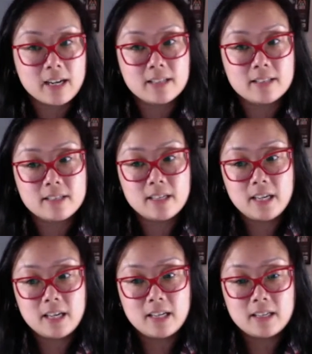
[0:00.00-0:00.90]
And
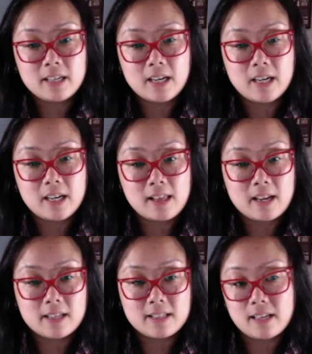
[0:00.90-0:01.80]

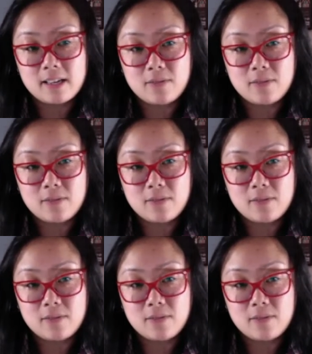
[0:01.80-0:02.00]
Like I said,